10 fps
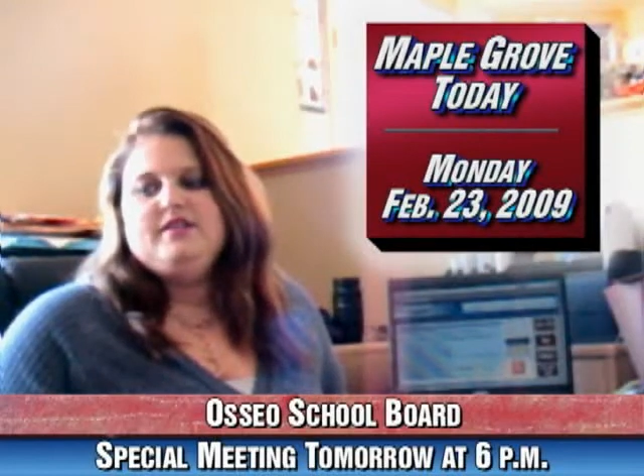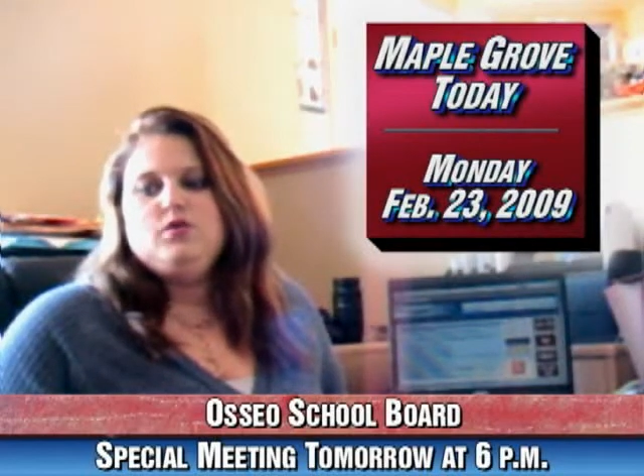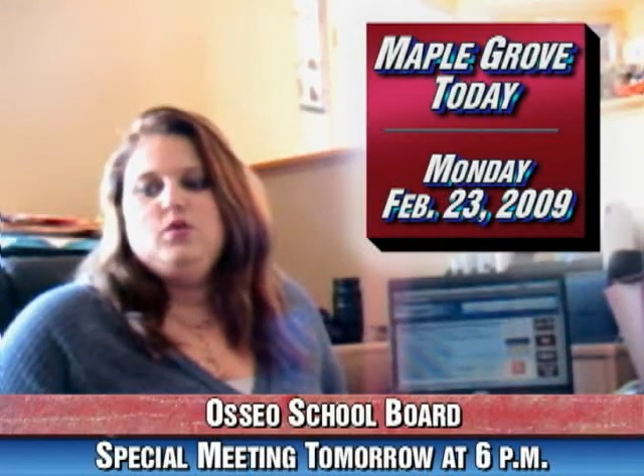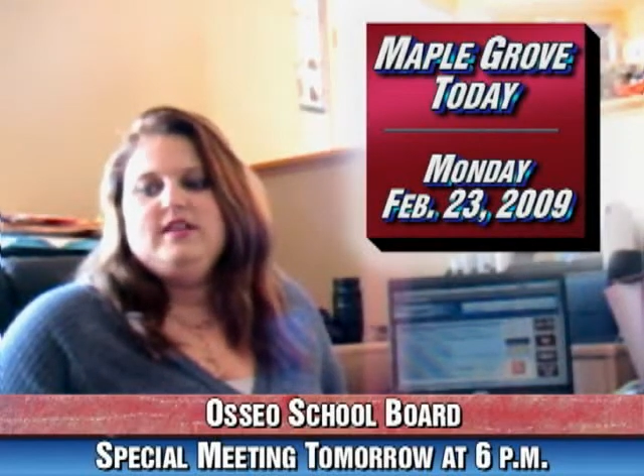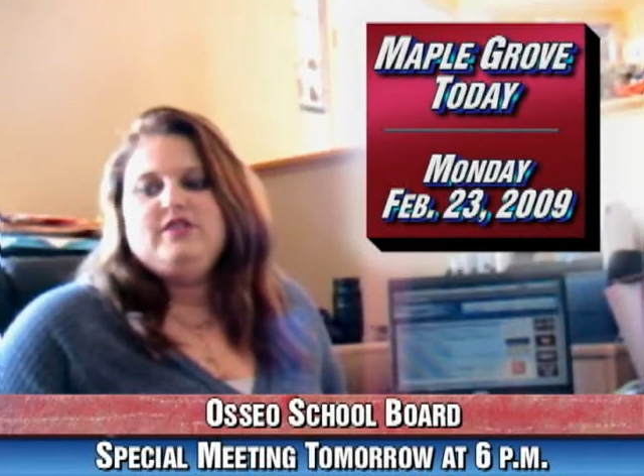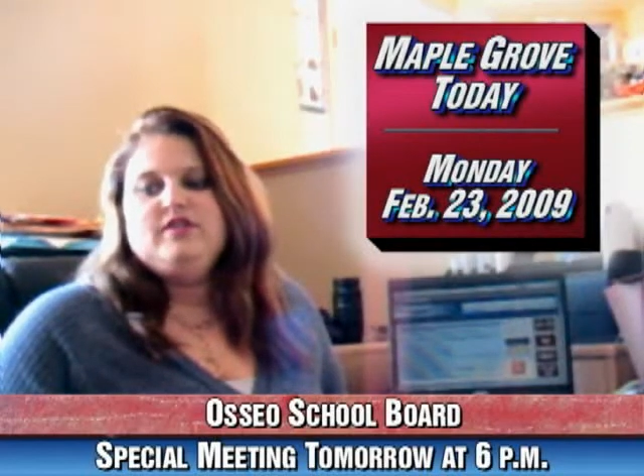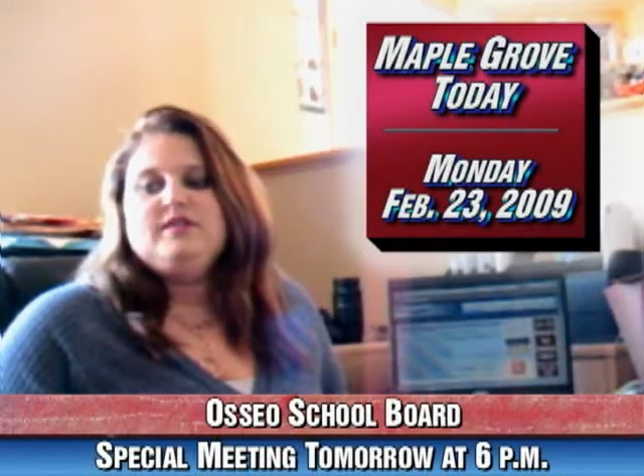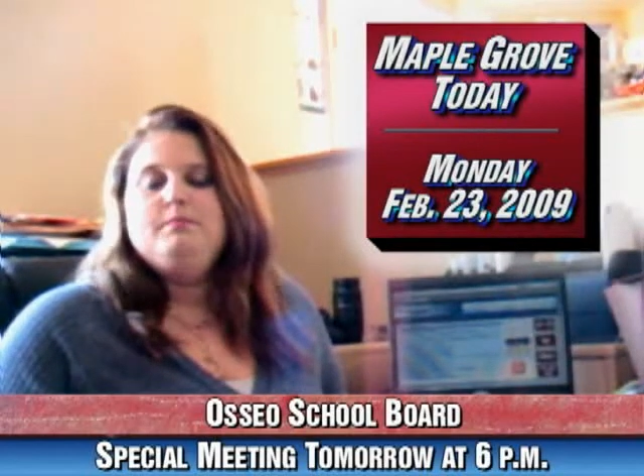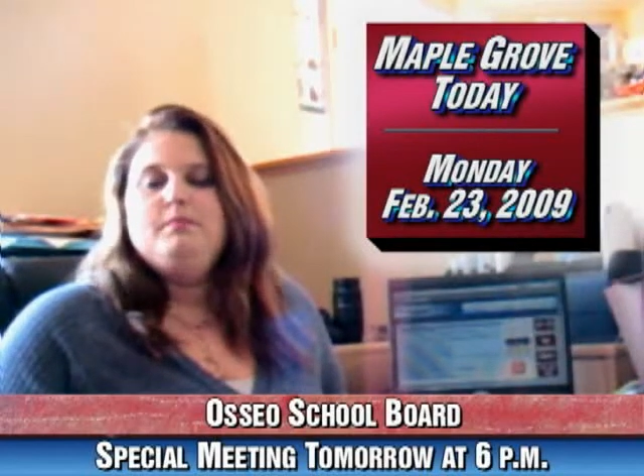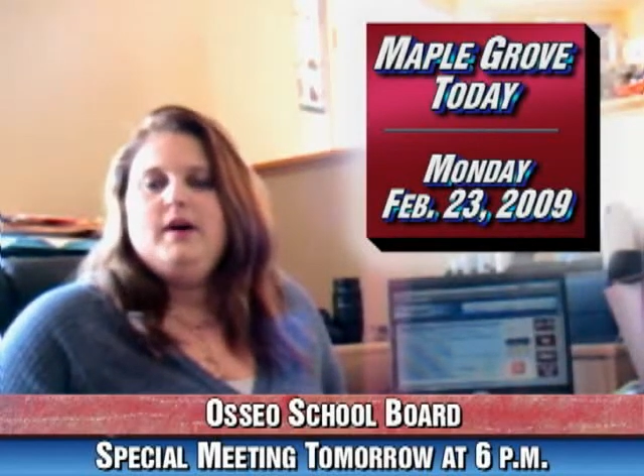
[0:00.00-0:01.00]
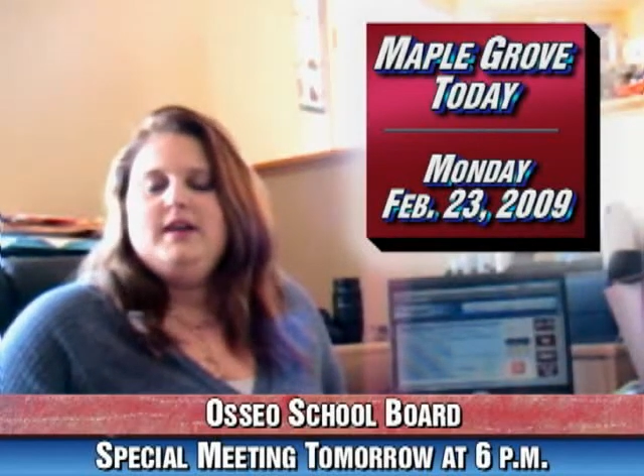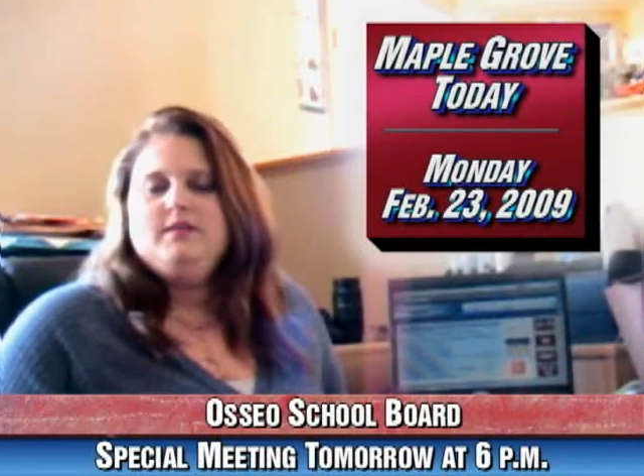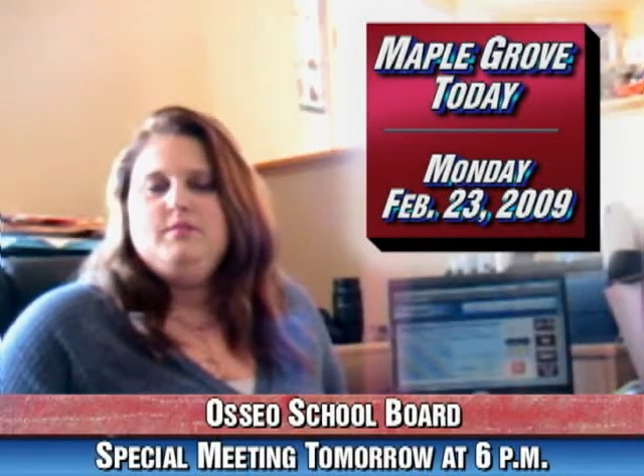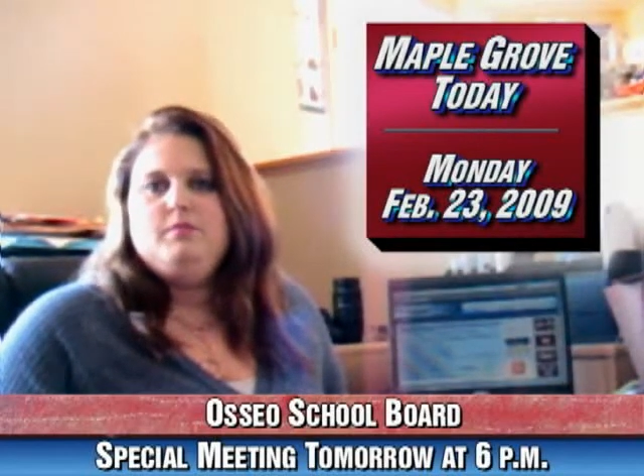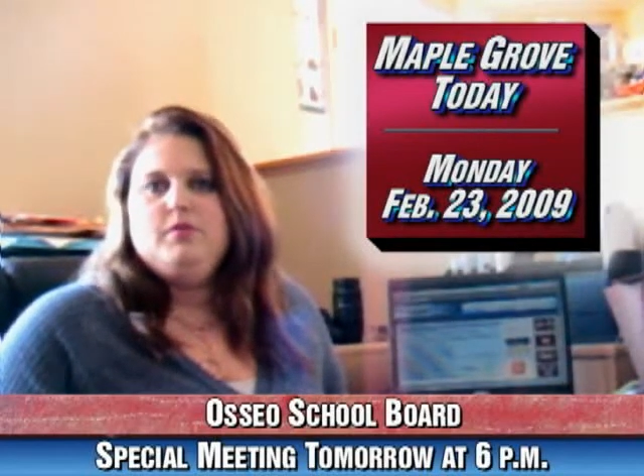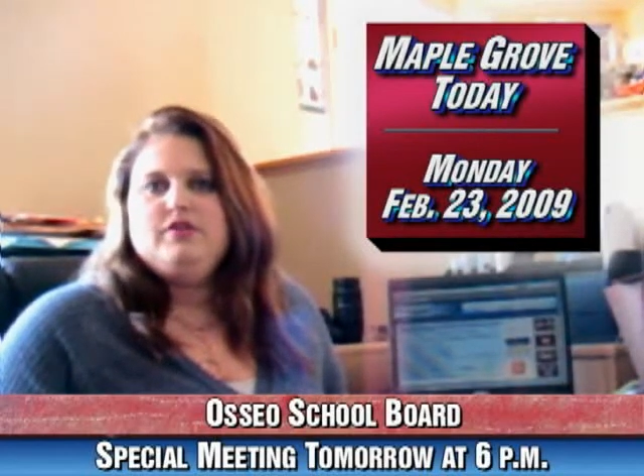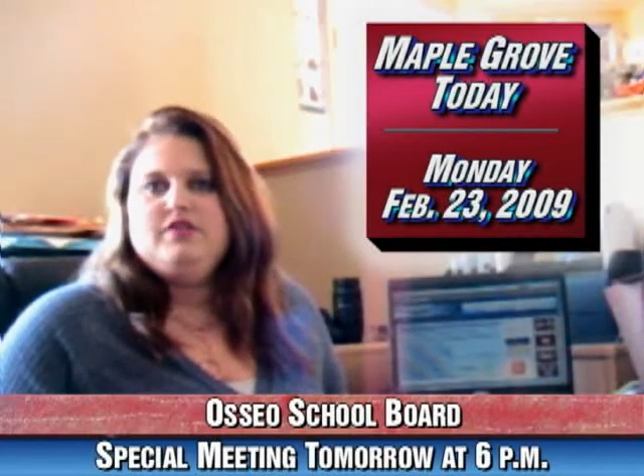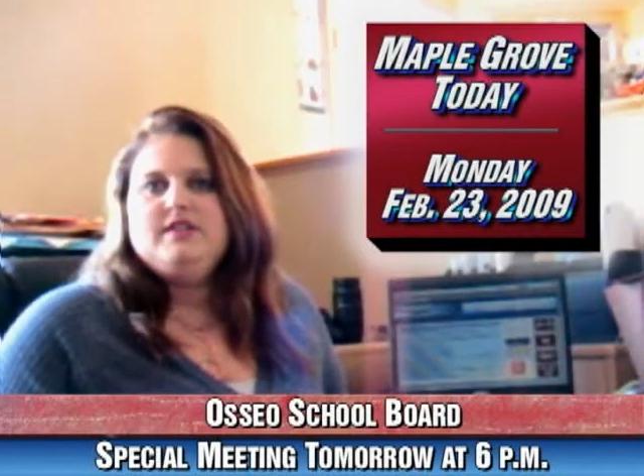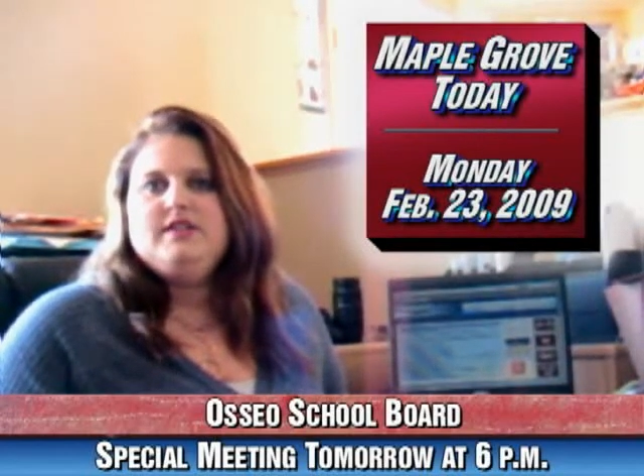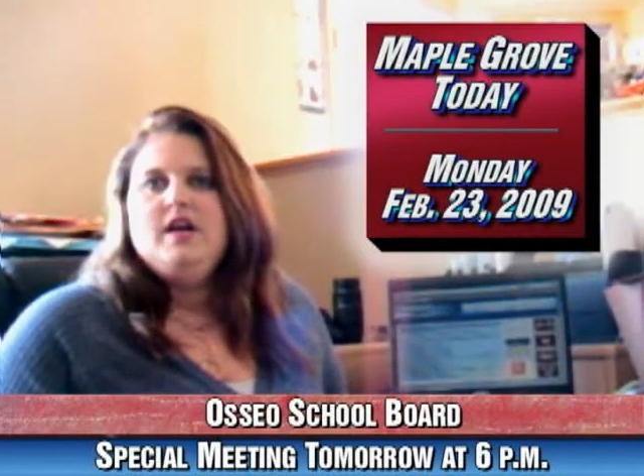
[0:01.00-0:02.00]
school district's possible
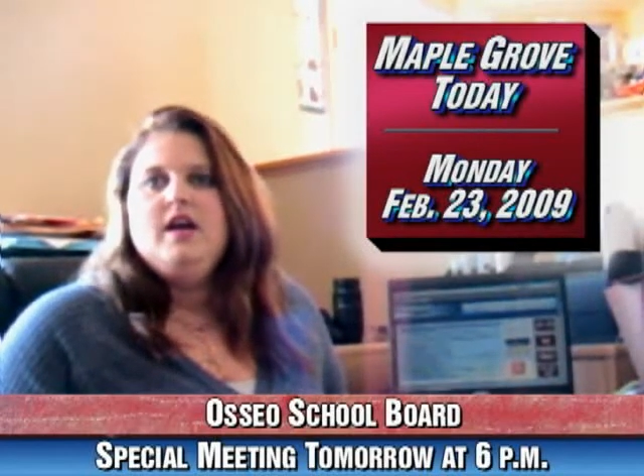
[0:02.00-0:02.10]
purchase